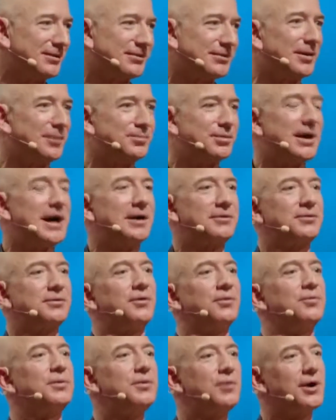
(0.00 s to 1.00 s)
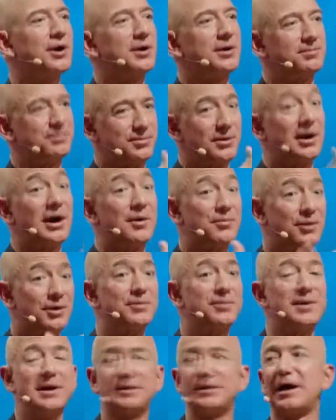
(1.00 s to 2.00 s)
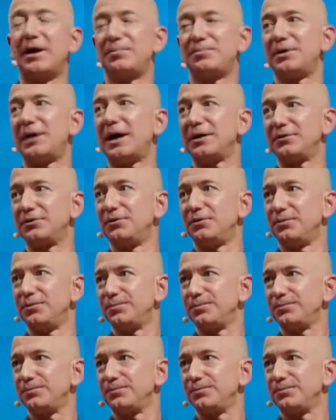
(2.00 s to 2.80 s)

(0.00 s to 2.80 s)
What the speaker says: It's not practical. I want to make that practical.